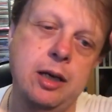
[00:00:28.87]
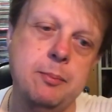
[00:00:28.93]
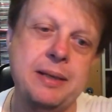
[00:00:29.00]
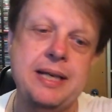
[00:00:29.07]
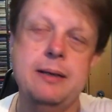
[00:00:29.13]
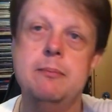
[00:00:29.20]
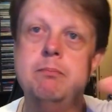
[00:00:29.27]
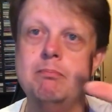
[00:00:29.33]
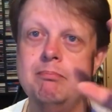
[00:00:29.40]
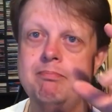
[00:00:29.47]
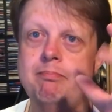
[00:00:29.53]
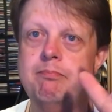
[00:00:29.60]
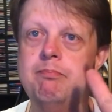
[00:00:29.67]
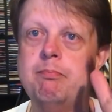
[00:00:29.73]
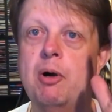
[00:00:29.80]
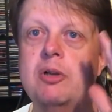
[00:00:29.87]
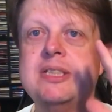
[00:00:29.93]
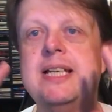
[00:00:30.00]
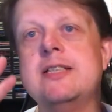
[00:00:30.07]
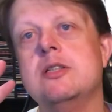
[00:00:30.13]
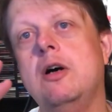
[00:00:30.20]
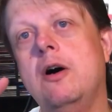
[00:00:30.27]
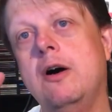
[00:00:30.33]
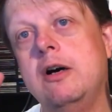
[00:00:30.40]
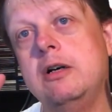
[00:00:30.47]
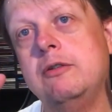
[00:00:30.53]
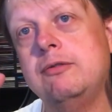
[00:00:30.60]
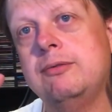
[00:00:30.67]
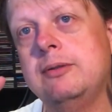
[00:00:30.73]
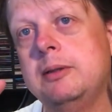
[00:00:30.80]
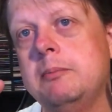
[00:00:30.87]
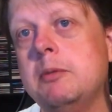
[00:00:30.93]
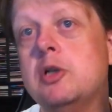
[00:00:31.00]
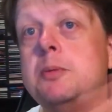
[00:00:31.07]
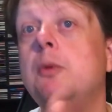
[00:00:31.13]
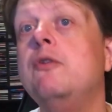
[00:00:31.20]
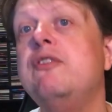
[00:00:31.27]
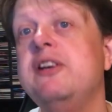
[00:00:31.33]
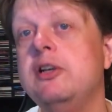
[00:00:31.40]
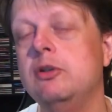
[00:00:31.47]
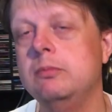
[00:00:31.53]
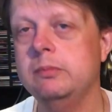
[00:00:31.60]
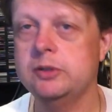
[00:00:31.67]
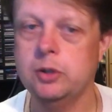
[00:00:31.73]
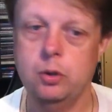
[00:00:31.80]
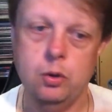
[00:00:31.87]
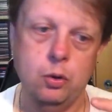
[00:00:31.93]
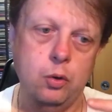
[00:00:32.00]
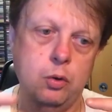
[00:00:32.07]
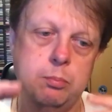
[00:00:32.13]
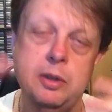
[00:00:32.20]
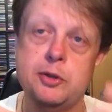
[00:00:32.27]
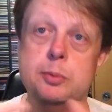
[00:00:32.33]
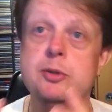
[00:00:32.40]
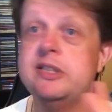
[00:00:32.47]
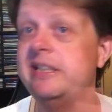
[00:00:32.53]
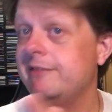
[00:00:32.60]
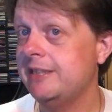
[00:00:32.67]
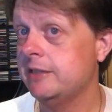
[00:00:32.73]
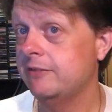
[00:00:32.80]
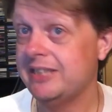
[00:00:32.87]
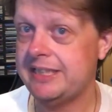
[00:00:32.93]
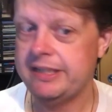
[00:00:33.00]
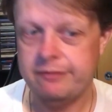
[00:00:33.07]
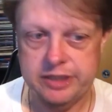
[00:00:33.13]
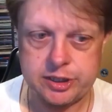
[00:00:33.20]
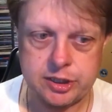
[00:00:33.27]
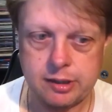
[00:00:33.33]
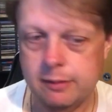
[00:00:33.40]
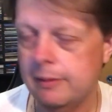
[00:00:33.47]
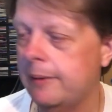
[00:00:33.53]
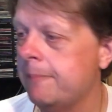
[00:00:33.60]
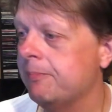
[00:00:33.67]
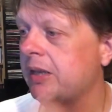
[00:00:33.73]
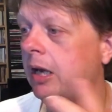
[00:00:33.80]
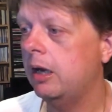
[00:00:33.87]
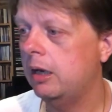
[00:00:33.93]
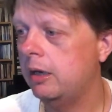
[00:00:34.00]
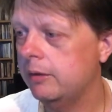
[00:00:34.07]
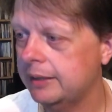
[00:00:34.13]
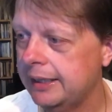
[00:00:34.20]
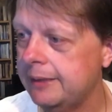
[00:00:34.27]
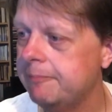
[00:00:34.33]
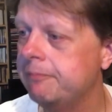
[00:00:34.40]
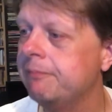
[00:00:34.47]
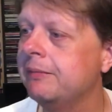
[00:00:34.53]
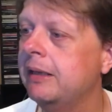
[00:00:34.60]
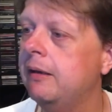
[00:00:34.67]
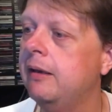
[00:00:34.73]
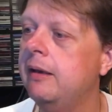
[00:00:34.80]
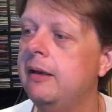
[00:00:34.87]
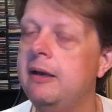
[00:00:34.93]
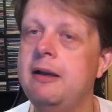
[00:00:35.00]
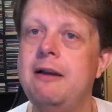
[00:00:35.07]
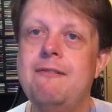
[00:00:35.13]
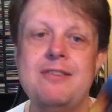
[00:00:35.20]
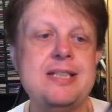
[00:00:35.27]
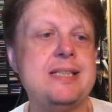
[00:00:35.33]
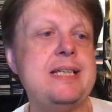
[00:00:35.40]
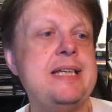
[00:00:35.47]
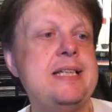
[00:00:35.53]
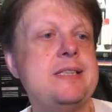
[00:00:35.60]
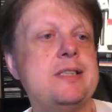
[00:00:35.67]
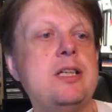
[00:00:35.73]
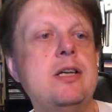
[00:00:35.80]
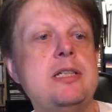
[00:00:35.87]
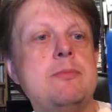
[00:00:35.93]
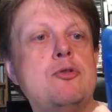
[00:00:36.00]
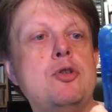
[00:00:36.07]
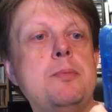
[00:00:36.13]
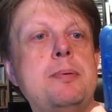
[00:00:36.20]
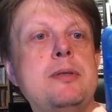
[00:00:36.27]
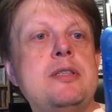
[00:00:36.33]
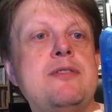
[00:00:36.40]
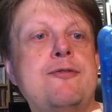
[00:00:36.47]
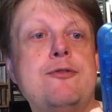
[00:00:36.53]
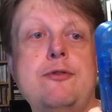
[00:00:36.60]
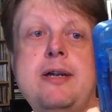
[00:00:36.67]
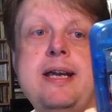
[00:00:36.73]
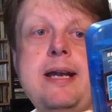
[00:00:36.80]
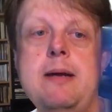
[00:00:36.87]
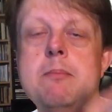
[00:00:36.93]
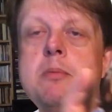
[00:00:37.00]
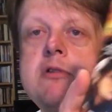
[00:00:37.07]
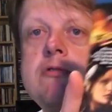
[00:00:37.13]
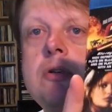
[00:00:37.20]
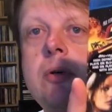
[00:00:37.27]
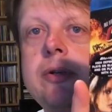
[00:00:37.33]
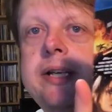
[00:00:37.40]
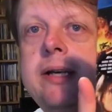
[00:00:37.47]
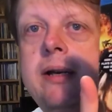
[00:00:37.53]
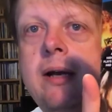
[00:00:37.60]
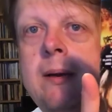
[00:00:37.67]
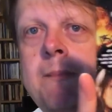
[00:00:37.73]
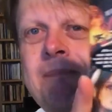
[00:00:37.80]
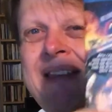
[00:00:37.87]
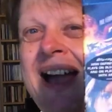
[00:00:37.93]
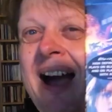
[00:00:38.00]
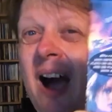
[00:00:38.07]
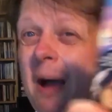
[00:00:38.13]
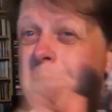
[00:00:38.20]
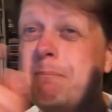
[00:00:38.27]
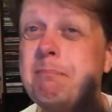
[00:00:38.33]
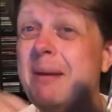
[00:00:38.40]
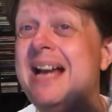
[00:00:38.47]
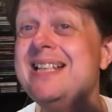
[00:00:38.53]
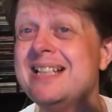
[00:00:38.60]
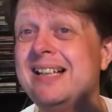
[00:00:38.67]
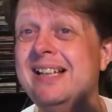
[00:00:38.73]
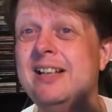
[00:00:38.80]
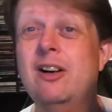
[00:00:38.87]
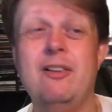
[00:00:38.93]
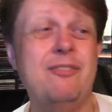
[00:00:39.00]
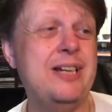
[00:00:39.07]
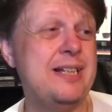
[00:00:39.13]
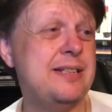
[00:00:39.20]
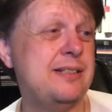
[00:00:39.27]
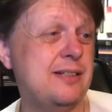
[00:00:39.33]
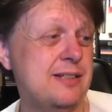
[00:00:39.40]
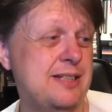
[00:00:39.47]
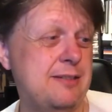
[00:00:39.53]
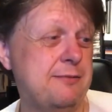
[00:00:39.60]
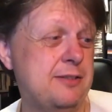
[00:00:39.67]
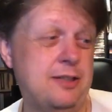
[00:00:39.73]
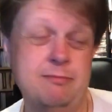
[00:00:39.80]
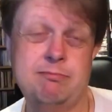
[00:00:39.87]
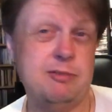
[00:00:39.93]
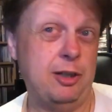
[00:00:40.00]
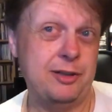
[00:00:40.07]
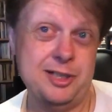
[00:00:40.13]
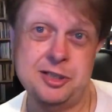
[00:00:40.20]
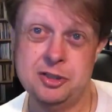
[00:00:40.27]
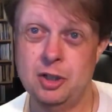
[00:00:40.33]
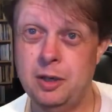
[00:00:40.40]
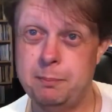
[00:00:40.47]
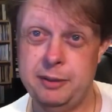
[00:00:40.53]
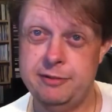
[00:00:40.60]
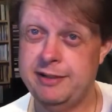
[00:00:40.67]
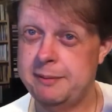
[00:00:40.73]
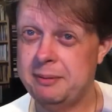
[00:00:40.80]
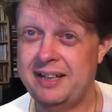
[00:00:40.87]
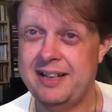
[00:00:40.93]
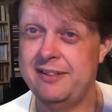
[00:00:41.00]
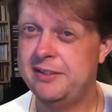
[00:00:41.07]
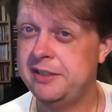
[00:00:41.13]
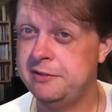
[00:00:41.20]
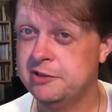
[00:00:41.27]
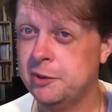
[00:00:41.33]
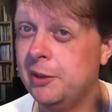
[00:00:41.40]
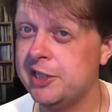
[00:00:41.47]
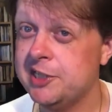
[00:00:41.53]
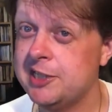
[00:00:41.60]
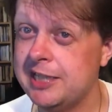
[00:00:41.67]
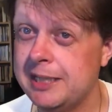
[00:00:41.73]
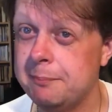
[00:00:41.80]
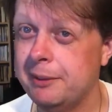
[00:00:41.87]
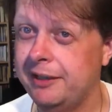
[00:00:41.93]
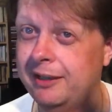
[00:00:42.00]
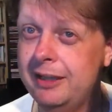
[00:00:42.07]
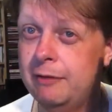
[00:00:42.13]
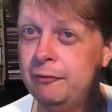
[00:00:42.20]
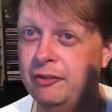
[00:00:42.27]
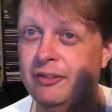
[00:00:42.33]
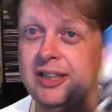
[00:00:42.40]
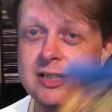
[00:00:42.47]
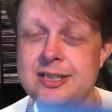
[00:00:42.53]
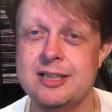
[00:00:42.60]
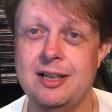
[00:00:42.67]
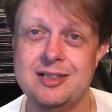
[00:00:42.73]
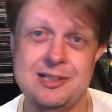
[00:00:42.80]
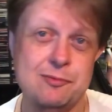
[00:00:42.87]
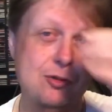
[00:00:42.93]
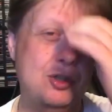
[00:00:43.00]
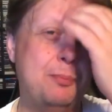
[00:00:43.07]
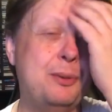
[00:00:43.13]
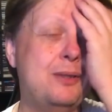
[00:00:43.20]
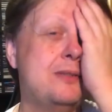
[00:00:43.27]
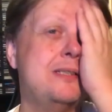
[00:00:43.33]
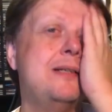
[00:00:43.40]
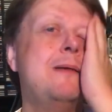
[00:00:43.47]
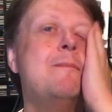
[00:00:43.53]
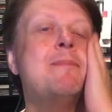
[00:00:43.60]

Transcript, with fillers: I mean box sets of multiple films or multiple series of a TV show. Okay, this is Starship Troopers 3 Marauder. I basically got this because I've only just got a Blu-ray player and it was quite cheap and I love the first Starship Troopers.